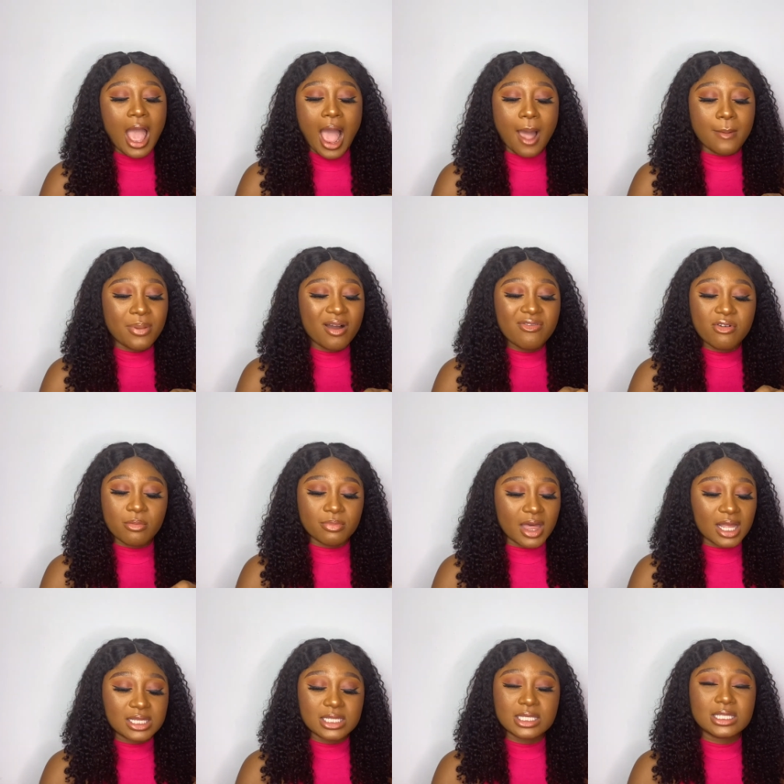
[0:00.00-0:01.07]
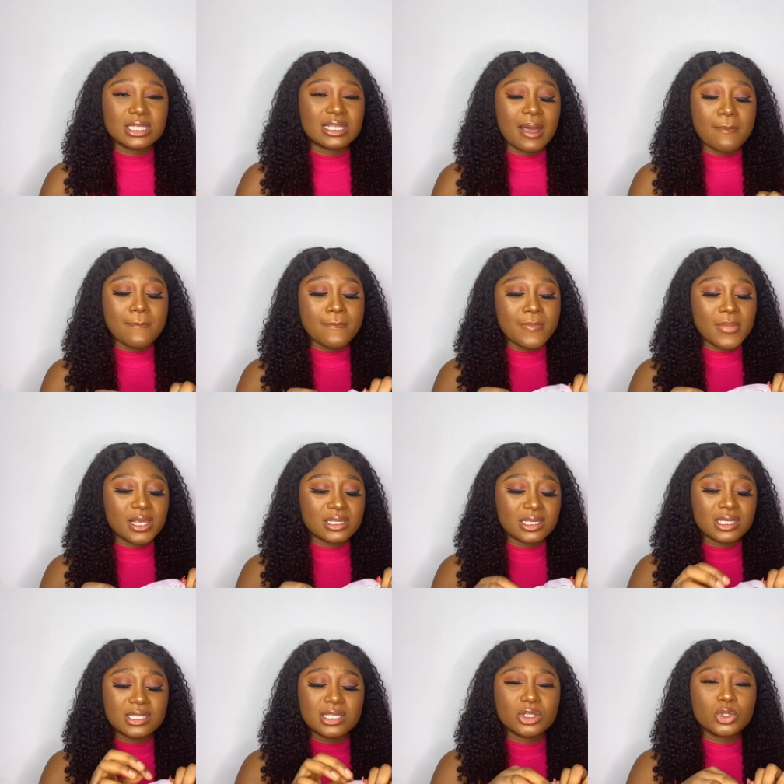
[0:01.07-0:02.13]
Apart from that, it is amazing.
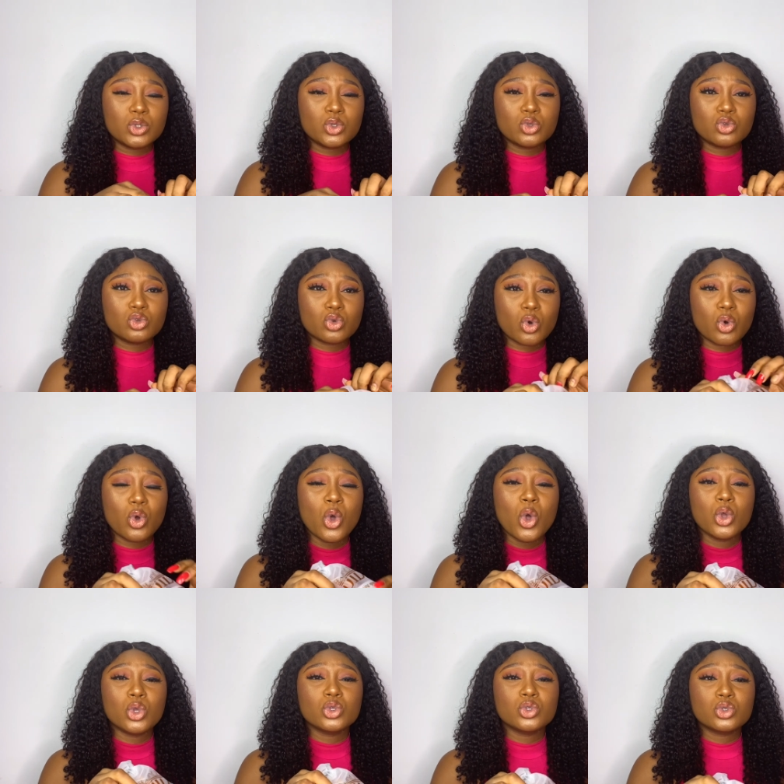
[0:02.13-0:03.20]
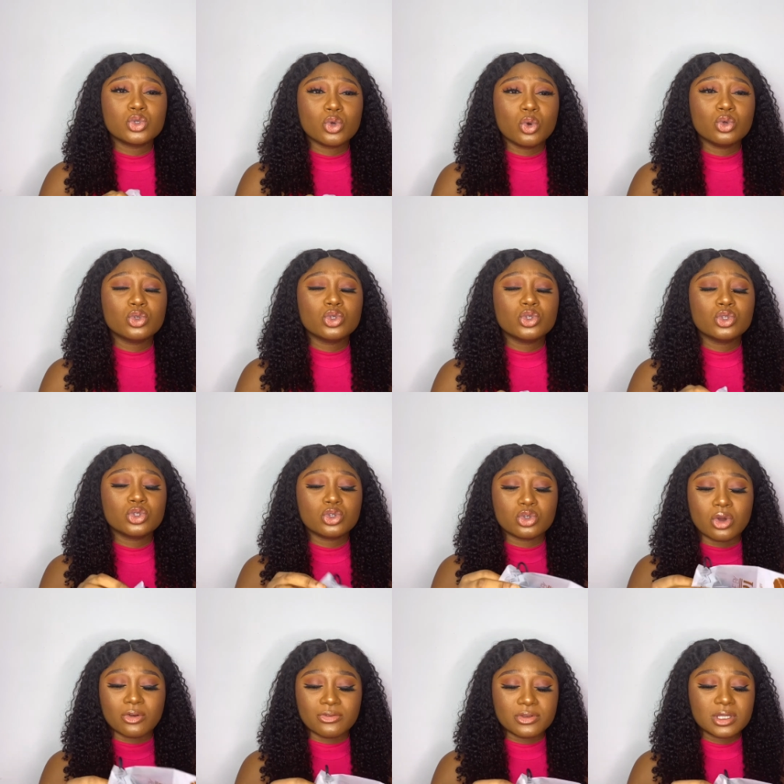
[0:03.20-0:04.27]
It is so
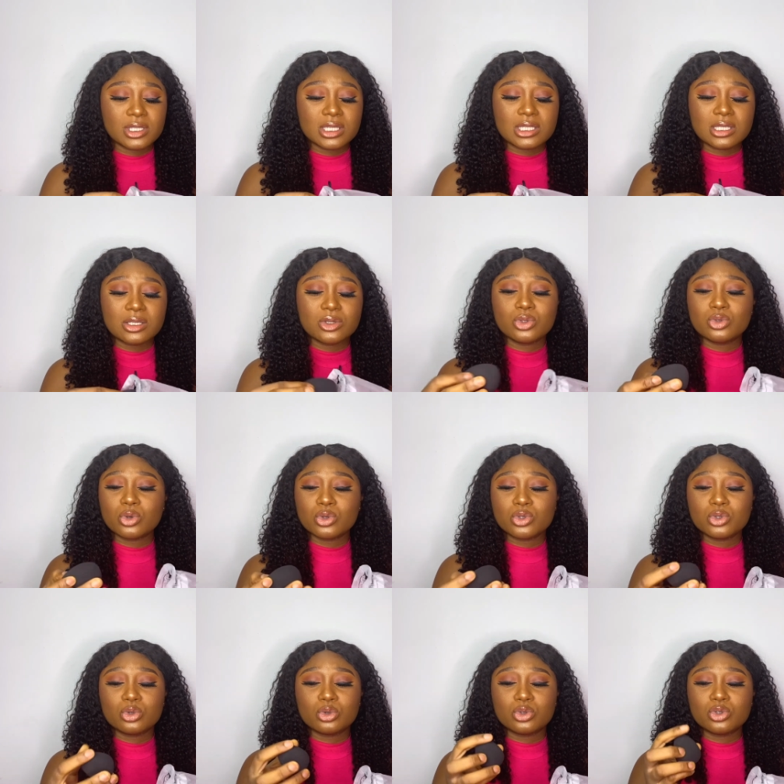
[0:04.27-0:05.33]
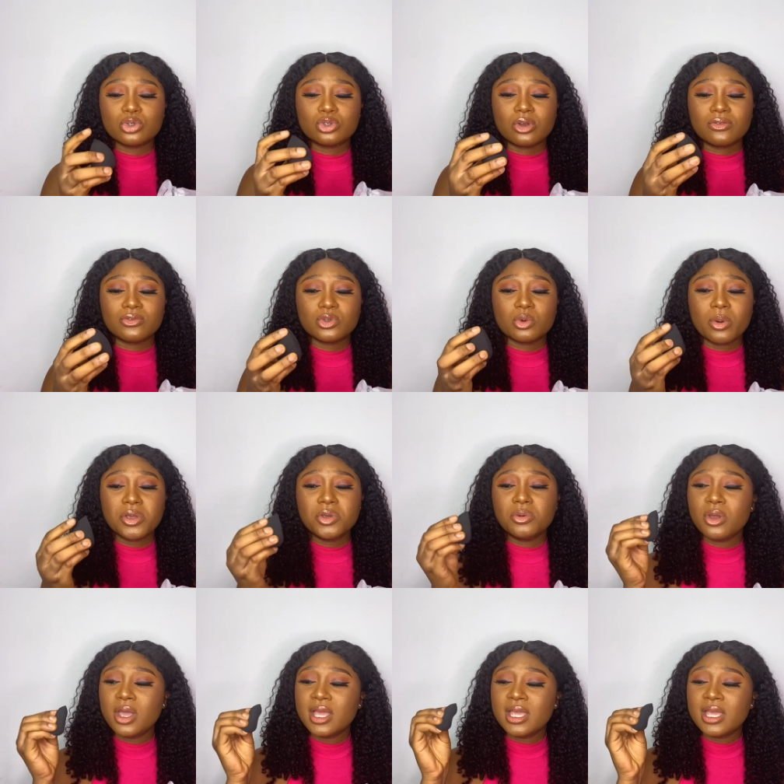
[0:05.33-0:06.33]
soft. It is so soft. So when you